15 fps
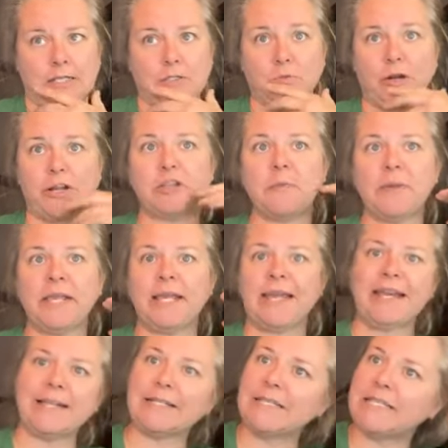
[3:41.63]
Because we're in the
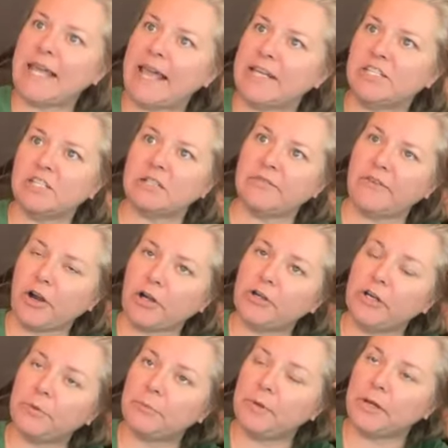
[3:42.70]
beginning stages of our
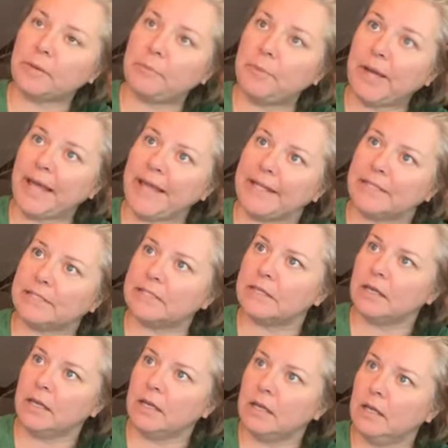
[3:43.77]
cookbook, but